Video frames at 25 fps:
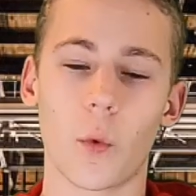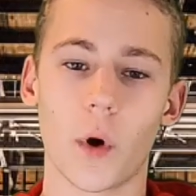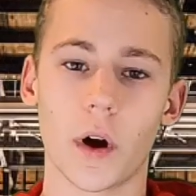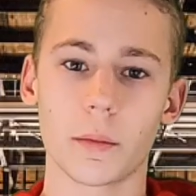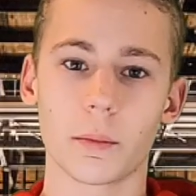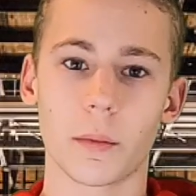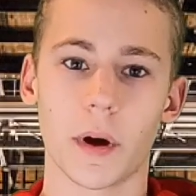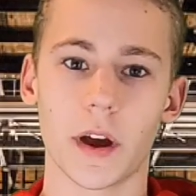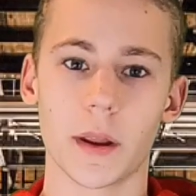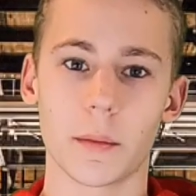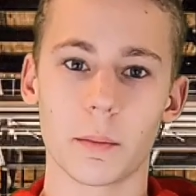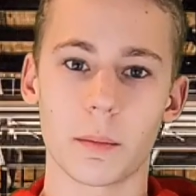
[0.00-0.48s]

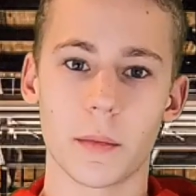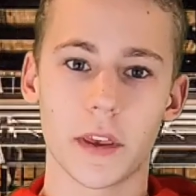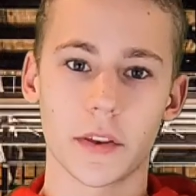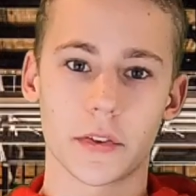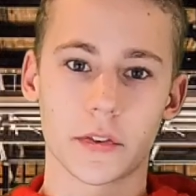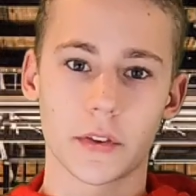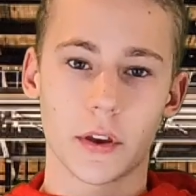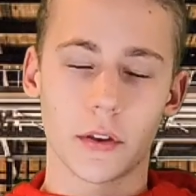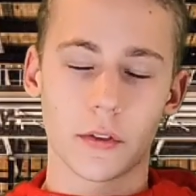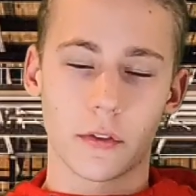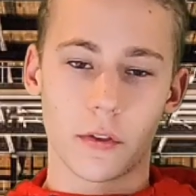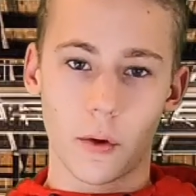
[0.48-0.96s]
One might have
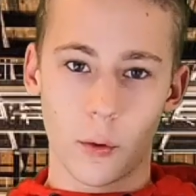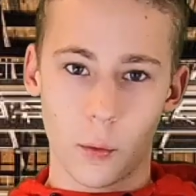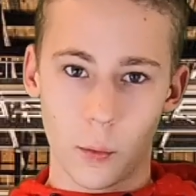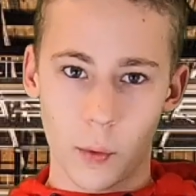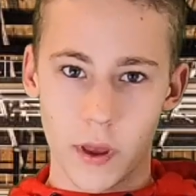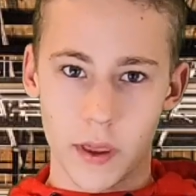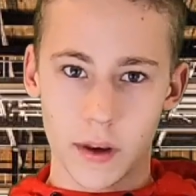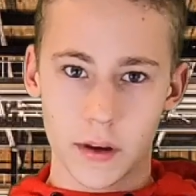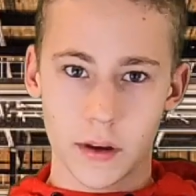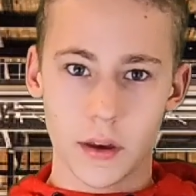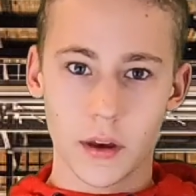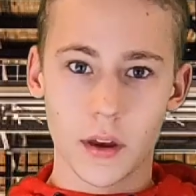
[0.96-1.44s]
missed because of the
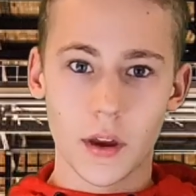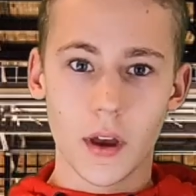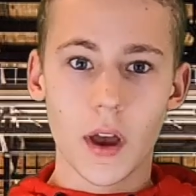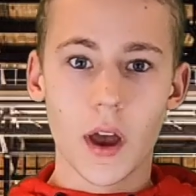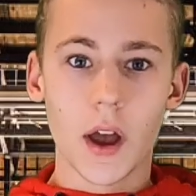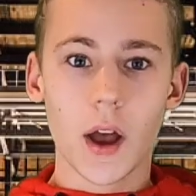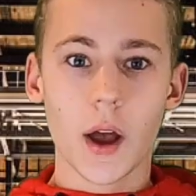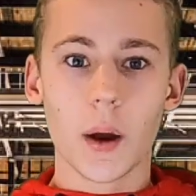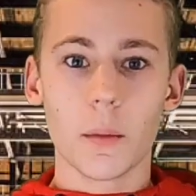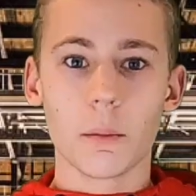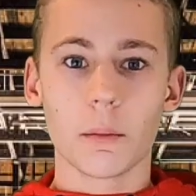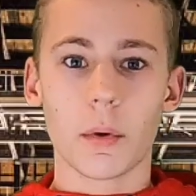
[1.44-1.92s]
wind,
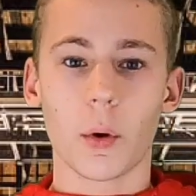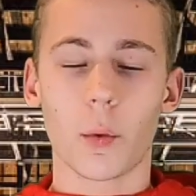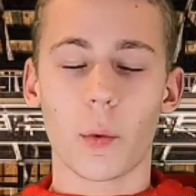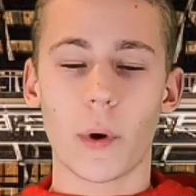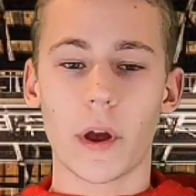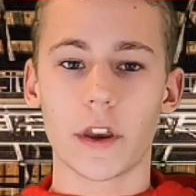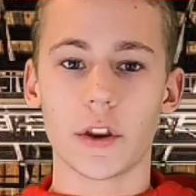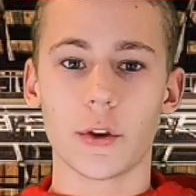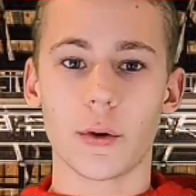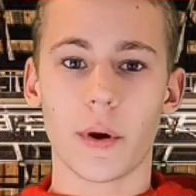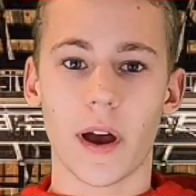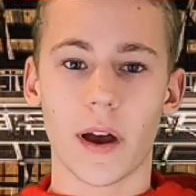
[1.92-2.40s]
but
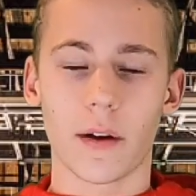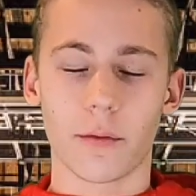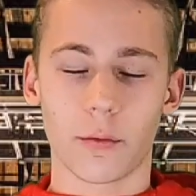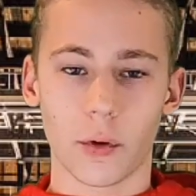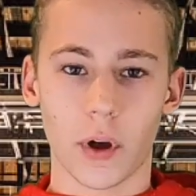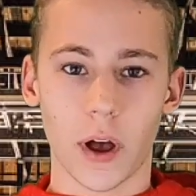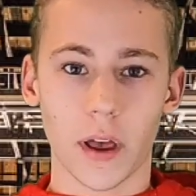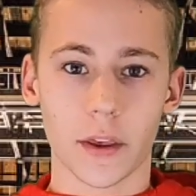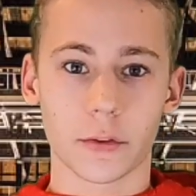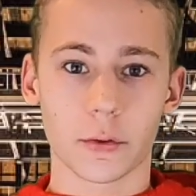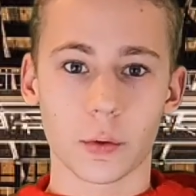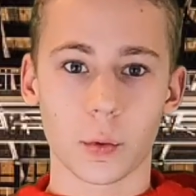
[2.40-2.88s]
when you have
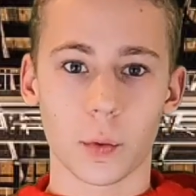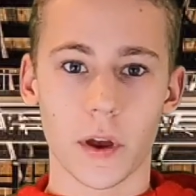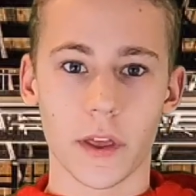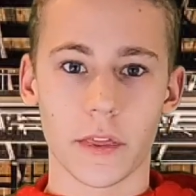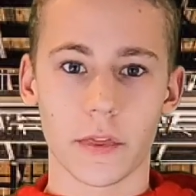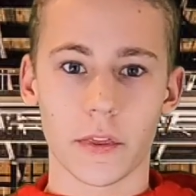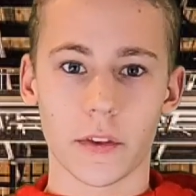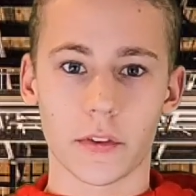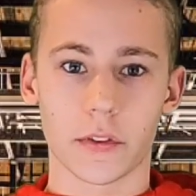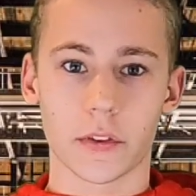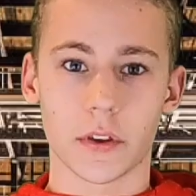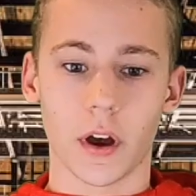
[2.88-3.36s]
less
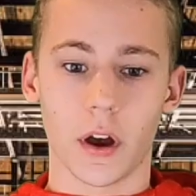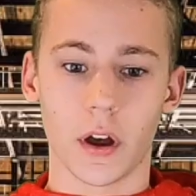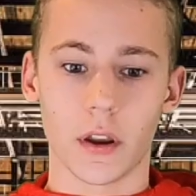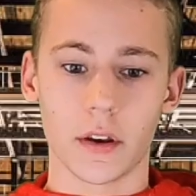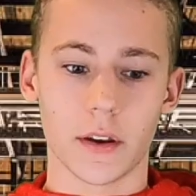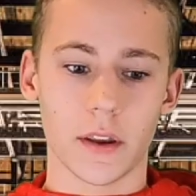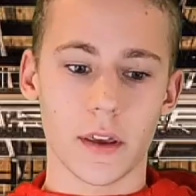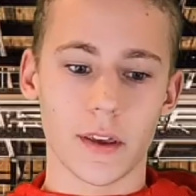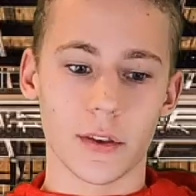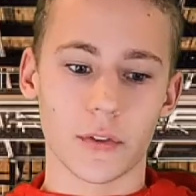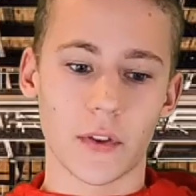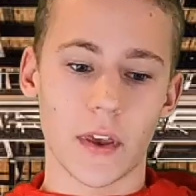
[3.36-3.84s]
wind, this
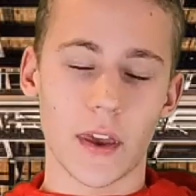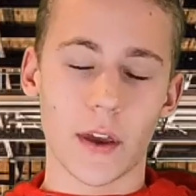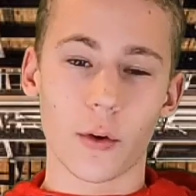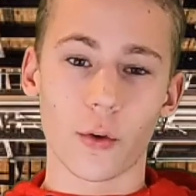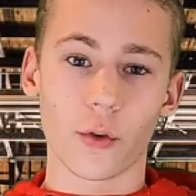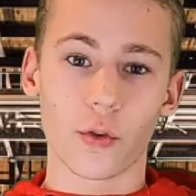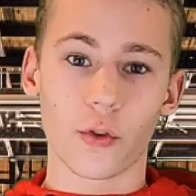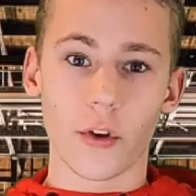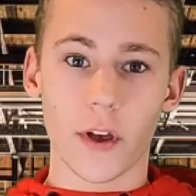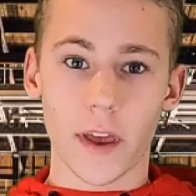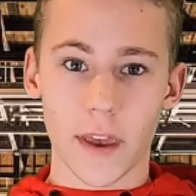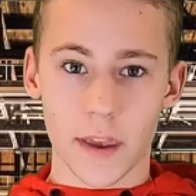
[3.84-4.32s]
gun is a
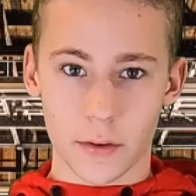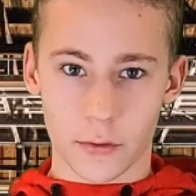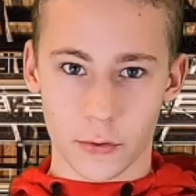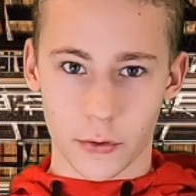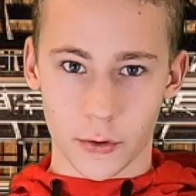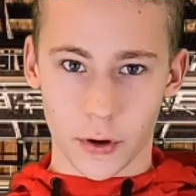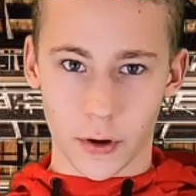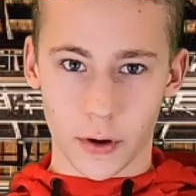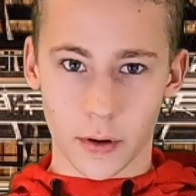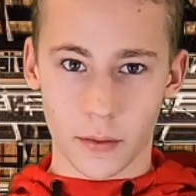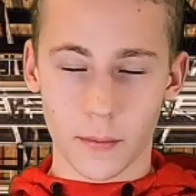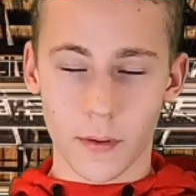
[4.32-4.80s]

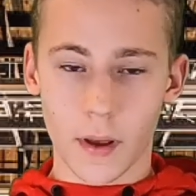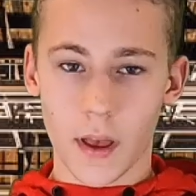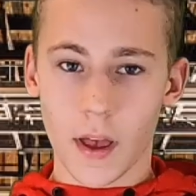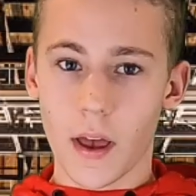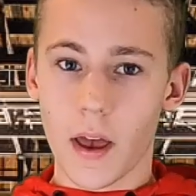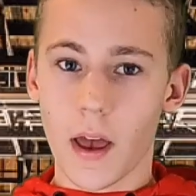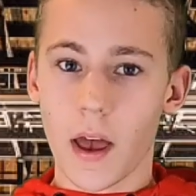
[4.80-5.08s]
laser.